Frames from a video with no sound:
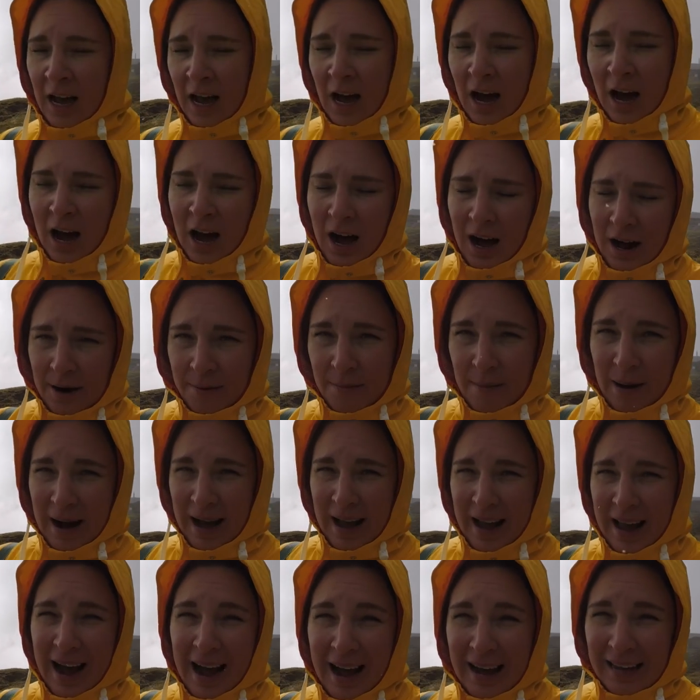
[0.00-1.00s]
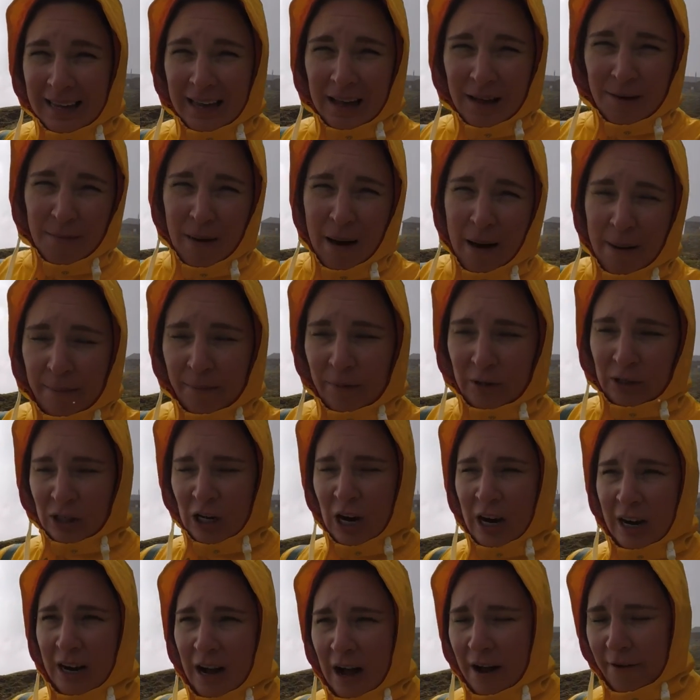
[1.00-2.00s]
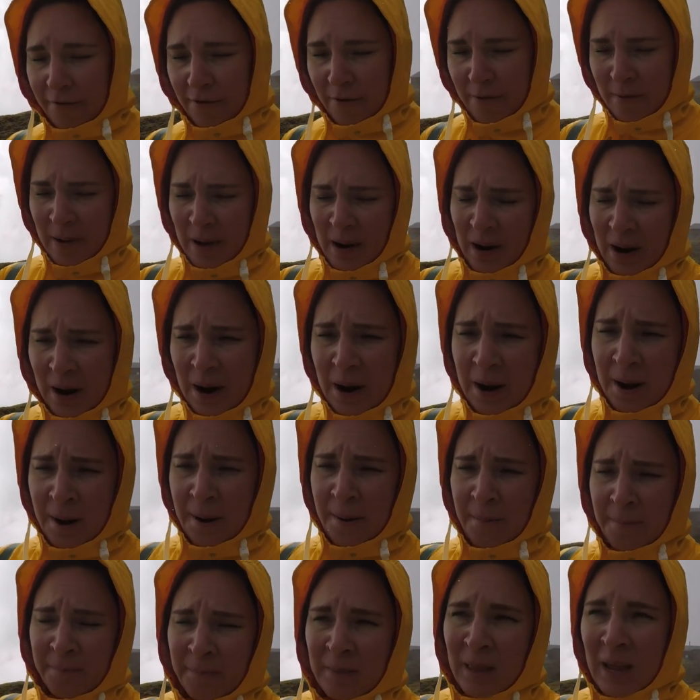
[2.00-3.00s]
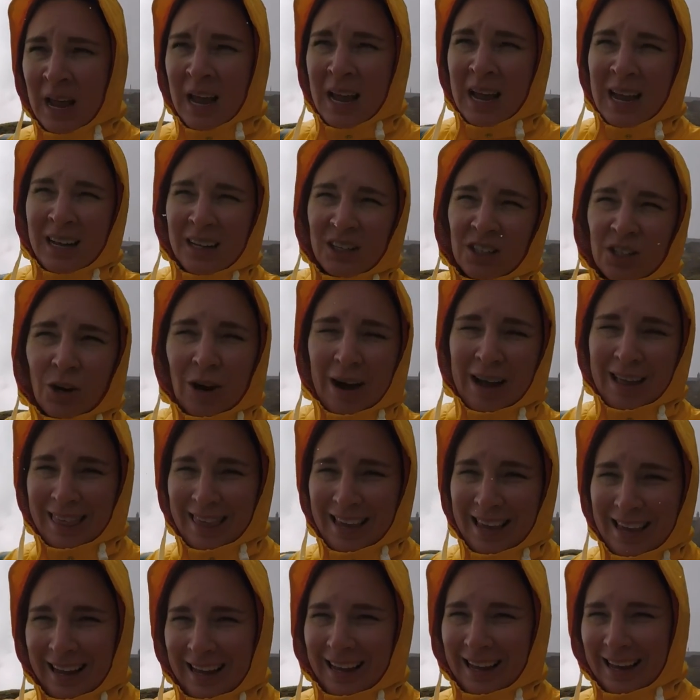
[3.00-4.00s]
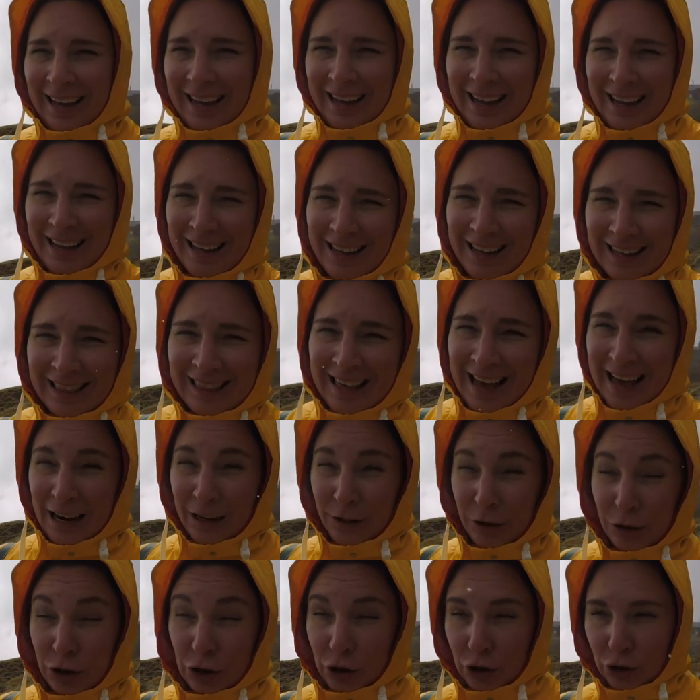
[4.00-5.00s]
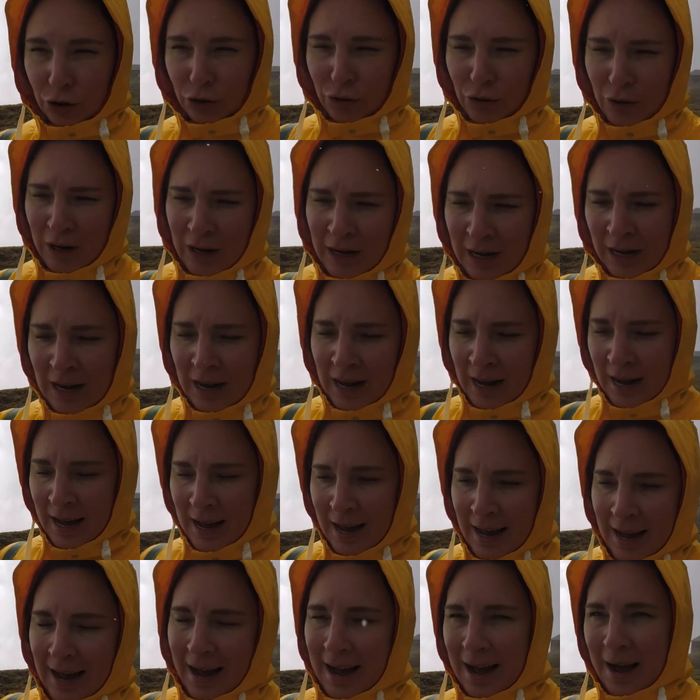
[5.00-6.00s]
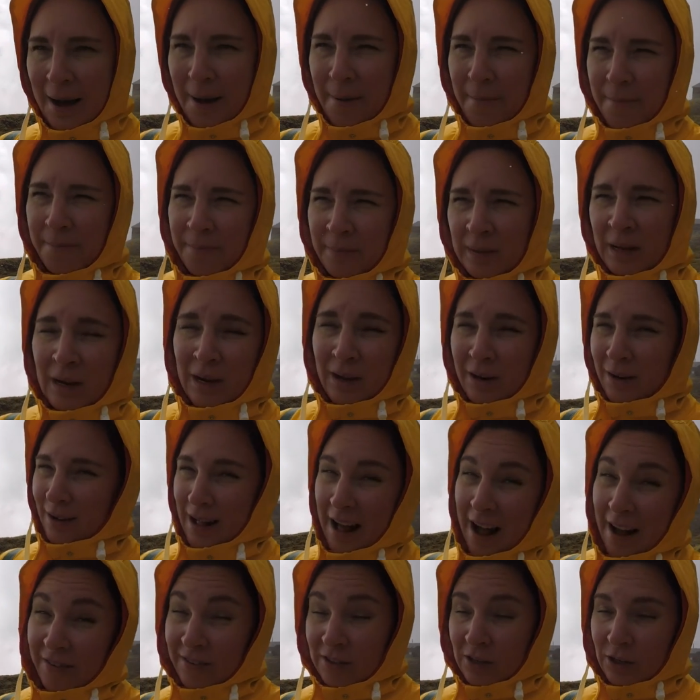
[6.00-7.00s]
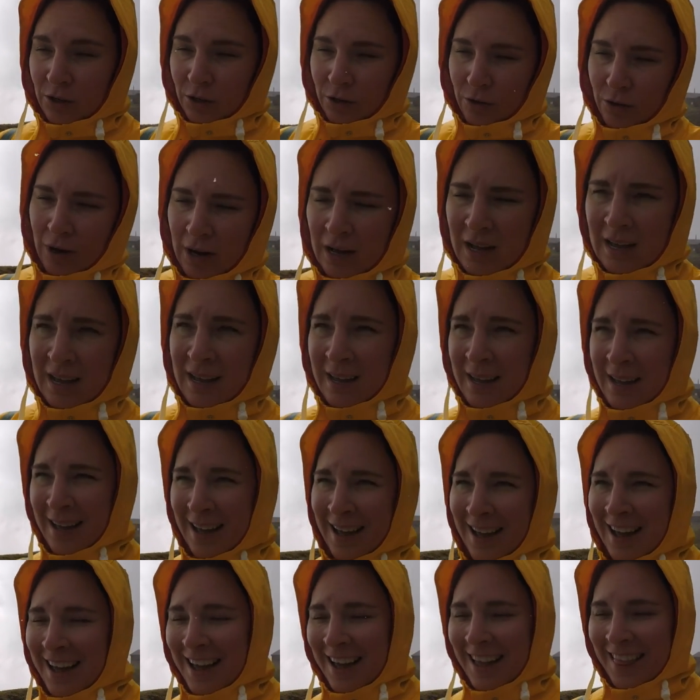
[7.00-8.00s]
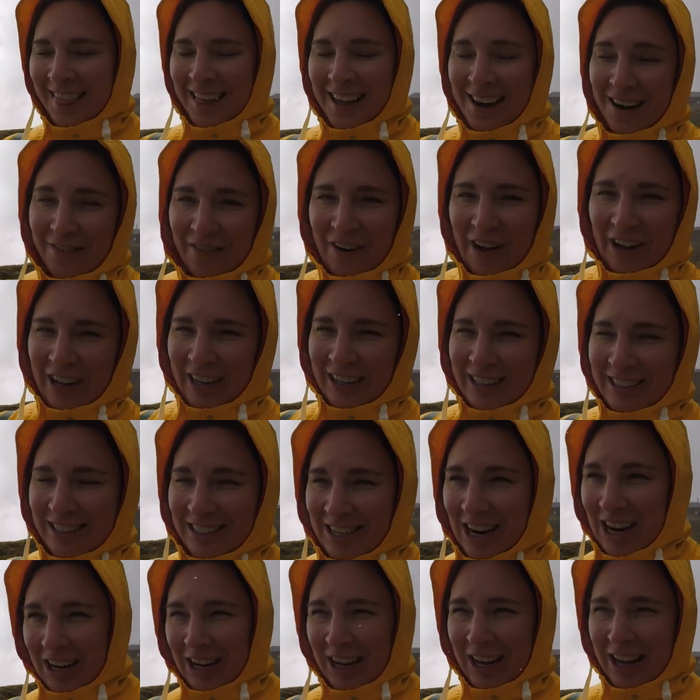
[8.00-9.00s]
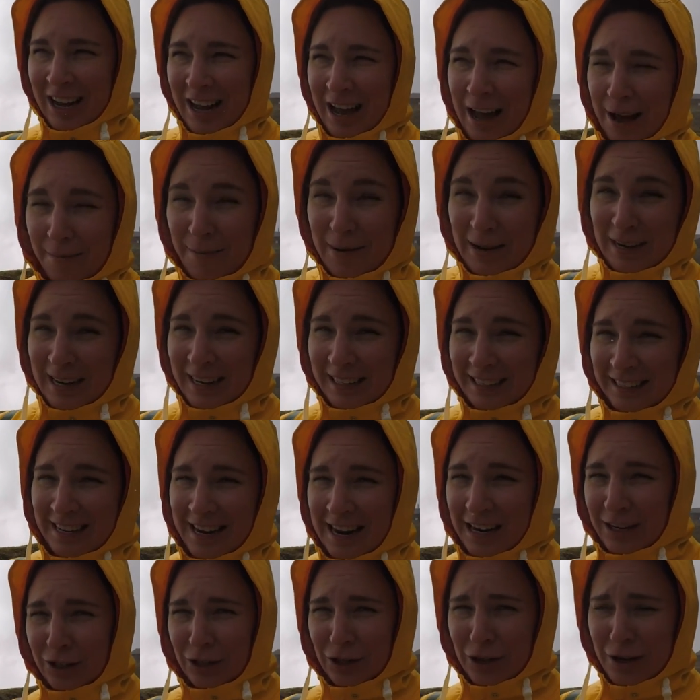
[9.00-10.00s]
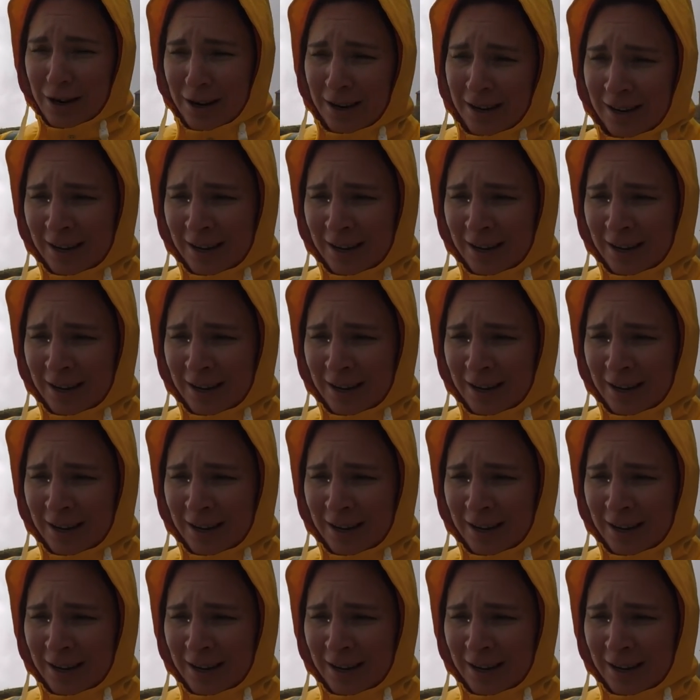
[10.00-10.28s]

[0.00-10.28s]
on my hiking map, which I got from here. So I think that'll do. It'll have to do. Then if I get stuck at my destination,